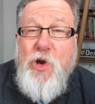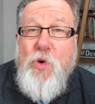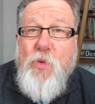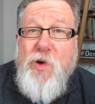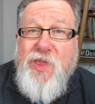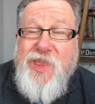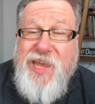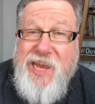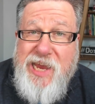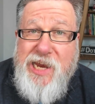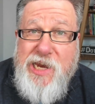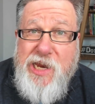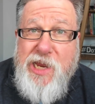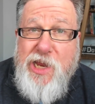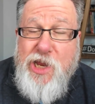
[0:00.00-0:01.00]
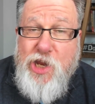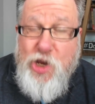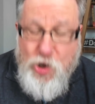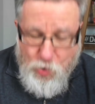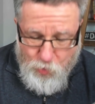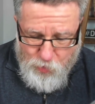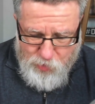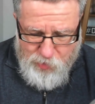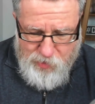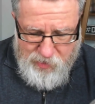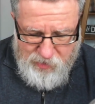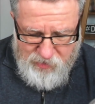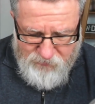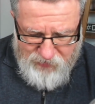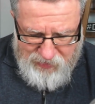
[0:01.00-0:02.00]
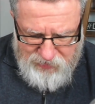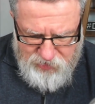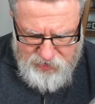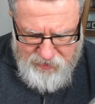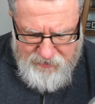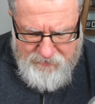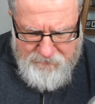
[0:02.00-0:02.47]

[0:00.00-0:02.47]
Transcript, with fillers: within your device.